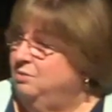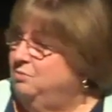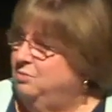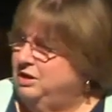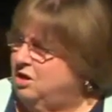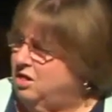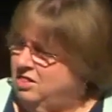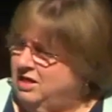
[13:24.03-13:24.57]

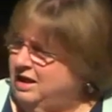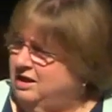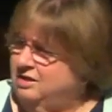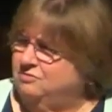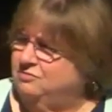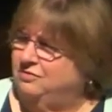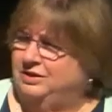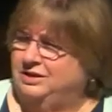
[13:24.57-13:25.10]
We all
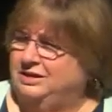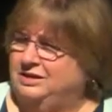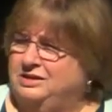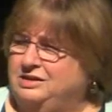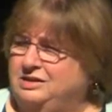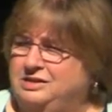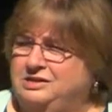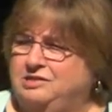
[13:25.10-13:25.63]
have
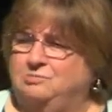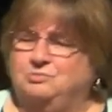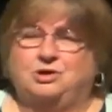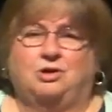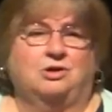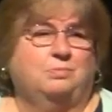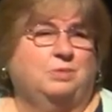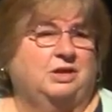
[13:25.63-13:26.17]
some
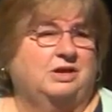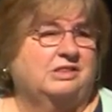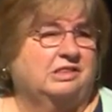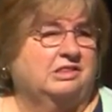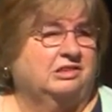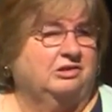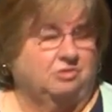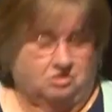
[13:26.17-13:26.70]
dark
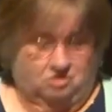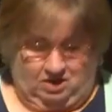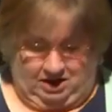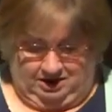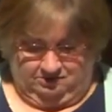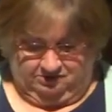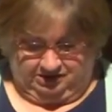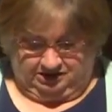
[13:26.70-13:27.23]
places in our
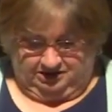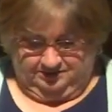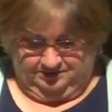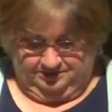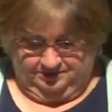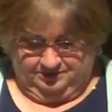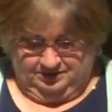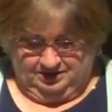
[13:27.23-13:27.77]
lives,
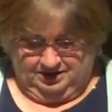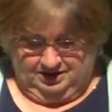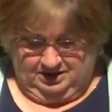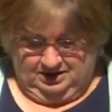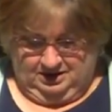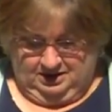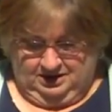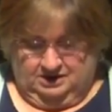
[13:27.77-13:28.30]

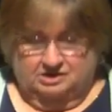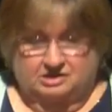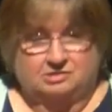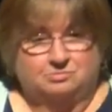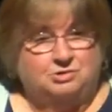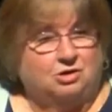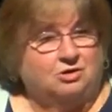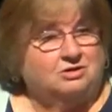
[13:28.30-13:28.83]

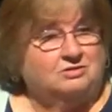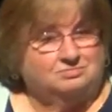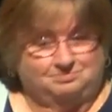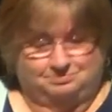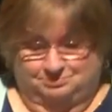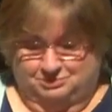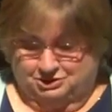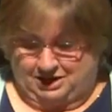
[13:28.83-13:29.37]
some dark
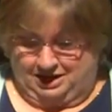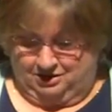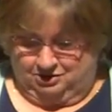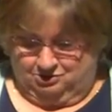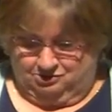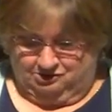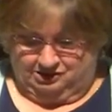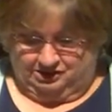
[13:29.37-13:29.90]

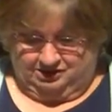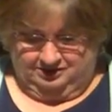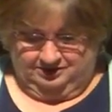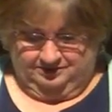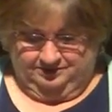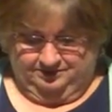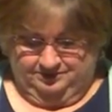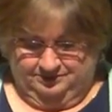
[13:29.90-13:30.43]
shadows
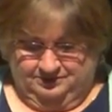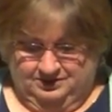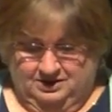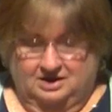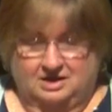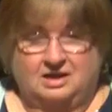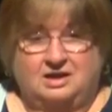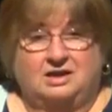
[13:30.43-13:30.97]

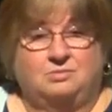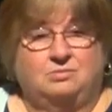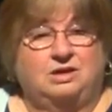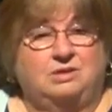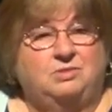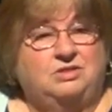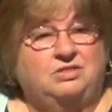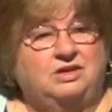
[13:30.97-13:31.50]

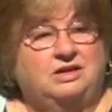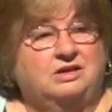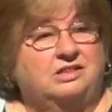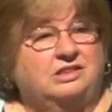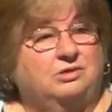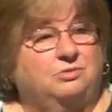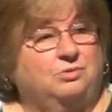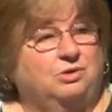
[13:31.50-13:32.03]
maybe things
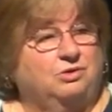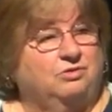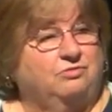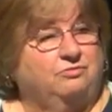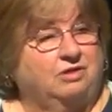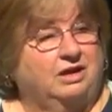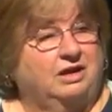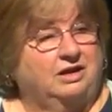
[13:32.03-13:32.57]
that we're
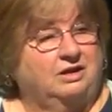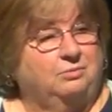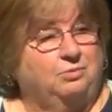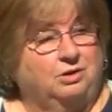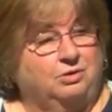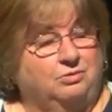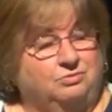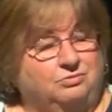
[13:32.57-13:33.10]
afraid,
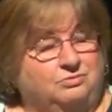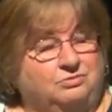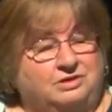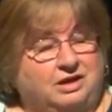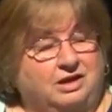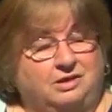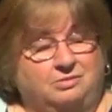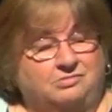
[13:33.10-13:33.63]
where
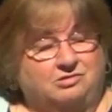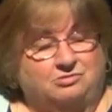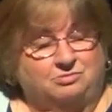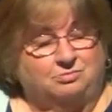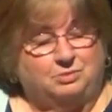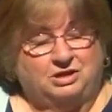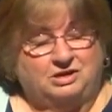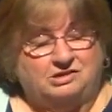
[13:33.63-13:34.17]
times or
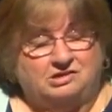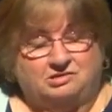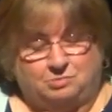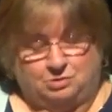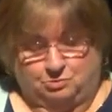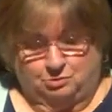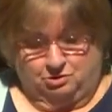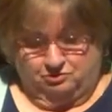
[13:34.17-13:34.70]
places
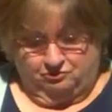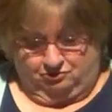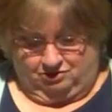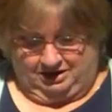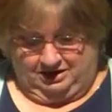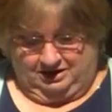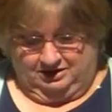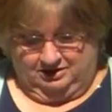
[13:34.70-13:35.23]
where we're
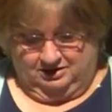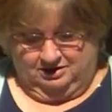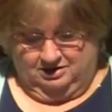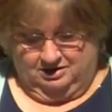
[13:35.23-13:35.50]
afraid,